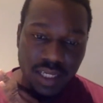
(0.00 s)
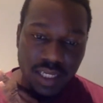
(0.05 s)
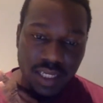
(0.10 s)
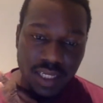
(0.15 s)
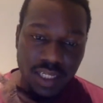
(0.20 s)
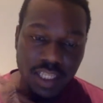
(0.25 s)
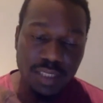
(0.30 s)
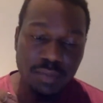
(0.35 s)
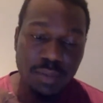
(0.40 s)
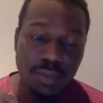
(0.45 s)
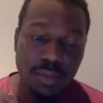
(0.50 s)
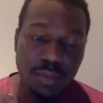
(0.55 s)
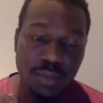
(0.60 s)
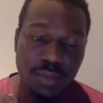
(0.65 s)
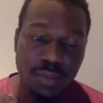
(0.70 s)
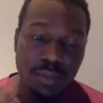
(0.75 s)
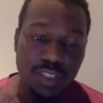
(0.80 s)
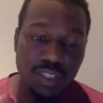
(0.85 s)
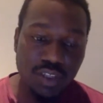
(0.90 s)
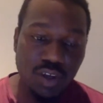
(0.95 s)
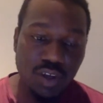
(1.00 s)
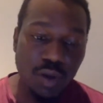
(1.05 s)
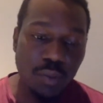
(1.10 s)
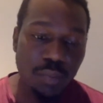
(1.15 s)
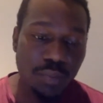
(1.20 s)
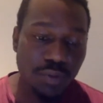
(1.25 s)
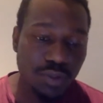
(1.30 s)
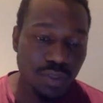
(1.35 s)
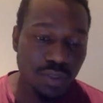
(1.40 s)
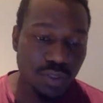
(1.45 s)
put a
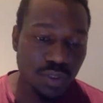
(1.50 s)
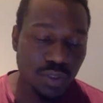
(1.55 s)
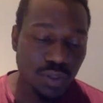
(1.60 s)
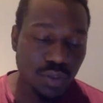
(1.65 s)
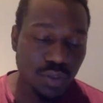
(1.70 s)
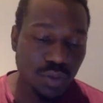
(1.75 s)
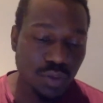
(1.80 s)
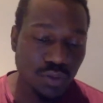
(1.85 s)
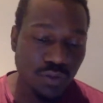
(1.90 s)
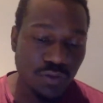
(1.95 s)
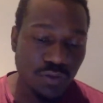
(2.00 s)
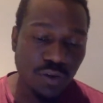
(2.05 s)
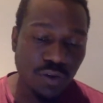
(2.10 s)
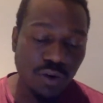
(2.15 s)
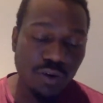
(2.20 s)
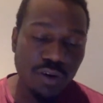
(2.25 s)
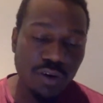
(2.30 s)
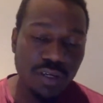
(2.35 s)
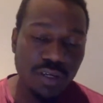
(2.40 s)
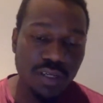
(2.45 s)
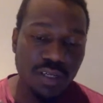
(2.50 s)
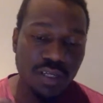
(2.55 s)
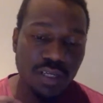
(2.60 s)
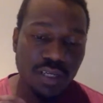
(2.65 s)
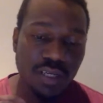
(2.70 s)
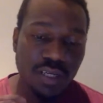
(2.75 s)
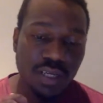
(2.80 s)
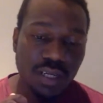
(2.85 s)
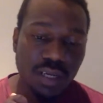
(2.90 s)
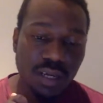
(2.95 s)
stop to
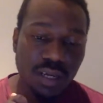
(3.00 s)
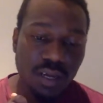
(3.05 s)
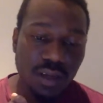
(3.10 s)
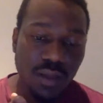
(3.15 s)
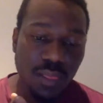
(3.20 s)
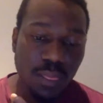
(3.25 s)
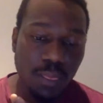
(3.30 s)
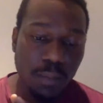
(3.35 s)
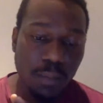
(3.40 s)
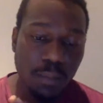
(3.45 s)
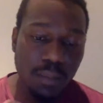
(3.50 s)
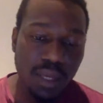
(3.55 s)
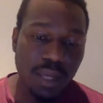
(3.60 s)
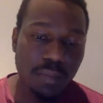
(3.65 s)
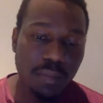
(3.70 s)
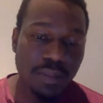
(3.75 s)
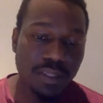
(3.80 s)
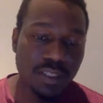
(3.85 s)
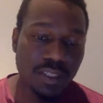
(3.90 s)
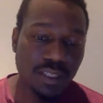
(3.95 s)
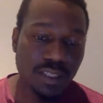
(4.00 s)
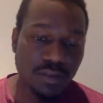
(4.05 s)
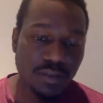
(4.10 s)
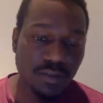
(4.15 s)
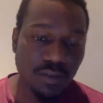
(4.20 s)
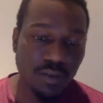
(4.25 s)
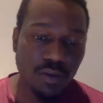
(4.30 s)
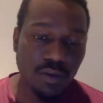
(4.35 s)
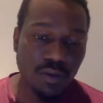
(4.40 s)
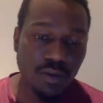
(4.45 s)
foreign
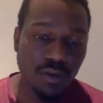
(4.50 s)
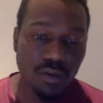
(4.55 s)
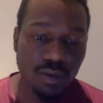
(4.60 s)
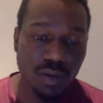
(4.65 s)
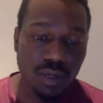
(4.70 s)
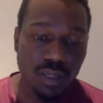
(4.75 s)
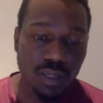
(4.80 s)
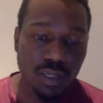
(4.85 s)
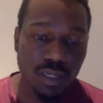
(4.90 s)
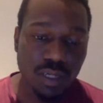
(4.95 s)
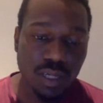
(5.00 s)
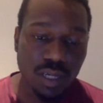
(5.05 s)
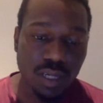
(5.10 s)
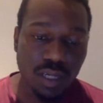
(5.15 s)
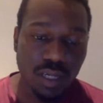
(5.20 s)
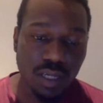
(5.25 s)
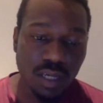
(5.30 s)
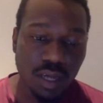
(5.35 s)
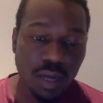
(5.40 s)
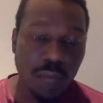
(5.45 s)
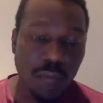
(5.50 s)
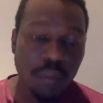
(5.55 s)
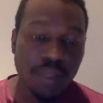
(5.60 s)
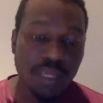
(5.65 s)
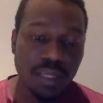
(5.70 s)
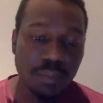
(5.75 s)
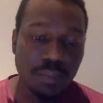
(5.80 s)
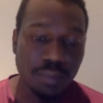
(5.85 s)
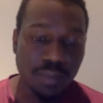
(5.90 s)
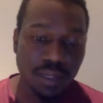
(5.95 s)
payments for
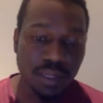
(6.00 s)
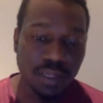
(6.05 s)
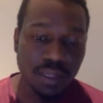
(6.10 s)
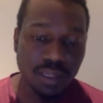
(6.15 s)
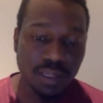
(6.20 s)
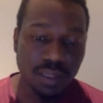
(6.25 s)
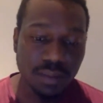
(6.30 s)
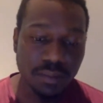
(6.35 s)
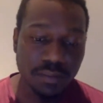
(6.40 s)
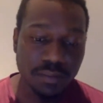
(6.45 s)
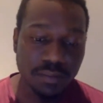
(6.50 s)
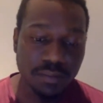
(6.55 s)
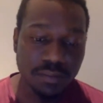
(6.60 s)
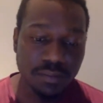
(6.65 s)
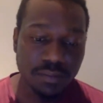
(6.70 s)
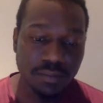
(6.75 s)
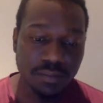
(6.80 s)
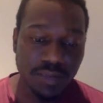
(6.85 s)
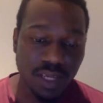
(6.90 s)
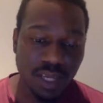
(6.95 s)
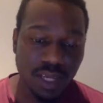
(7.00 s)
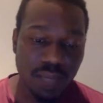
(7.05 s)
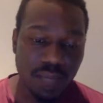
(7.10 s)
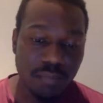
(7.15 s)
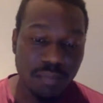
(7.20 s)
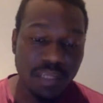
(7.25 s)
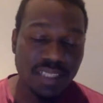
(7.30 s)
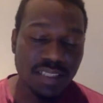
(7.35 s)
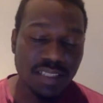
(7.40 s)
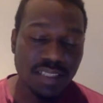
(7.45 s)
upkeep and
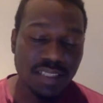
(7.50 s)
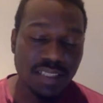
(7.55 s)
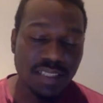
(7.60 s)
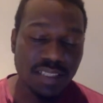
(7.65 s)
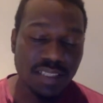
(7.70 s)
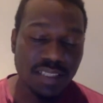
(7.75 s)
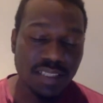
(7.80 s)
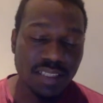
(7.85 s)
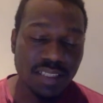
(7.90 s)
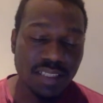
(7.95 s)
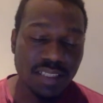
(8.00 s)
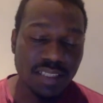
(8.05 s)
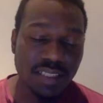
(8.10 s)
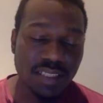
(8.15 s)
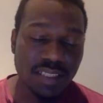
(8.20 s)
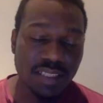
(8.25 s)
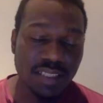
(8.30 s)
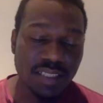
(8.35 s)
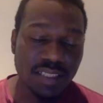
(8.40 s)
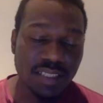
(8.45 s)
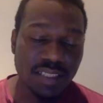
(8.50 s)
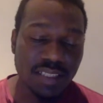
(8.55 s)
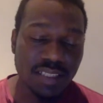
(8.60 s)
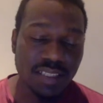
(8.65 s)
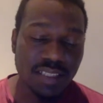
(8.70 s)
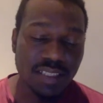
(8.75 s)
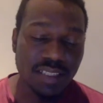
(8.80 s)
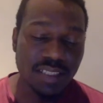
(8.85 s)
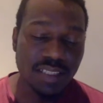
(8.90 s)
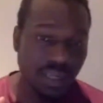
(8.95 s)
maintenance of the
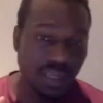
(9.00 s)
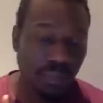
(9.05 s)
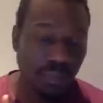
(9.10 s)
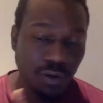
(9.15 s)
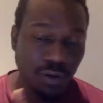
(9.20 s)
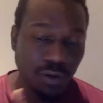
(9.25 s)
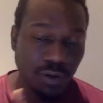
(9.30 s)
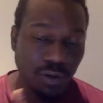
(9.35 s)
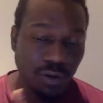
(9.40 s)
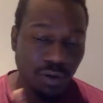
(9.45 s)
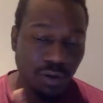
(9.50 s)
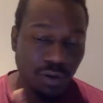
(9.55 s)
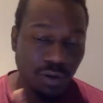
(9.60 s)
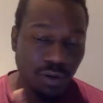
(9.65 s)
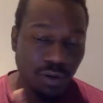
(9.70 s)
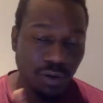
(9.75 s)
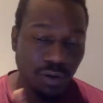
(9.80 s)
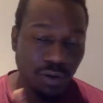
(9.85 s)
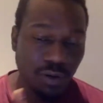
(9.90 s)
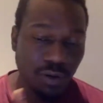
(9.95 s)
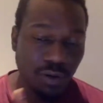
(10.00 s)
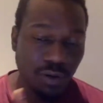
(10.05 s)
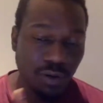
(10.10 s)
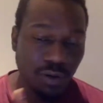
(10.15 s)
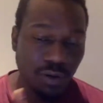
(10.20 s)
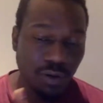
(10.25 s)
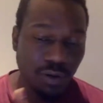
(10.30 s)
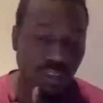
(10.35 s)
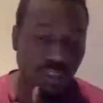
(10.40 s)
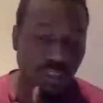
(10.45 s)
union for any projects. I
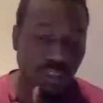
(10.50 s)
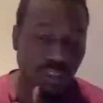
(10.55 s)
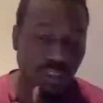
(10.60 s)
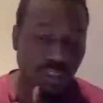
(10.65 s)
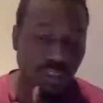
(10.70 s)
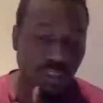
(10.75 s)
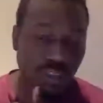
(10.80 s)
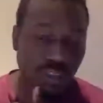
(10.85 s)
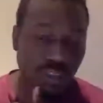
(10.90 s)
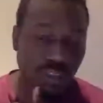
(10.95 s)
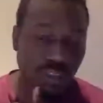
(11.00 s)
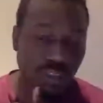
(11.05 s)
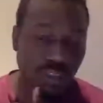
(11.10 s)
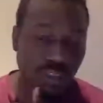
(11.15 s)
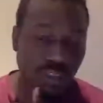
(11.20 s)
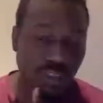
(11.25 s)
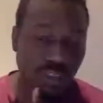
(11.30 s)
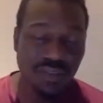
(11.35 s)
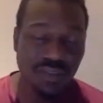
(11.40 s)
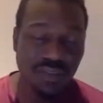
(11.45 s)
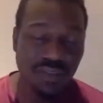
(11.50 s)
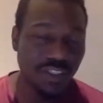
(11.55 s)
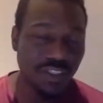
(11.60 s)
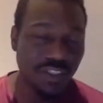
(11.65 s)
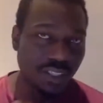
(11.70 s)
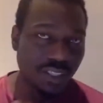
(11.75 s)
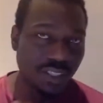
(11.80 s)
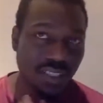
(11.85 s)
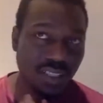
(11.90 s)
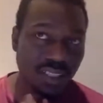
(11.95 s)
think we need to stop that. We need to be
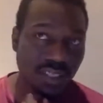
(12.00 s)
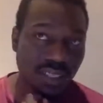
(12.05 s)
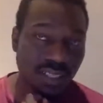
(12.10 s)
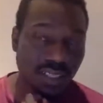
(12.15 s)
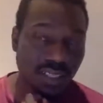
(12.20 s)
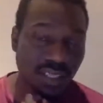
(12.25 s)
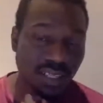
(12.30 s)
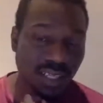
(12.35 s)
self-sufficient.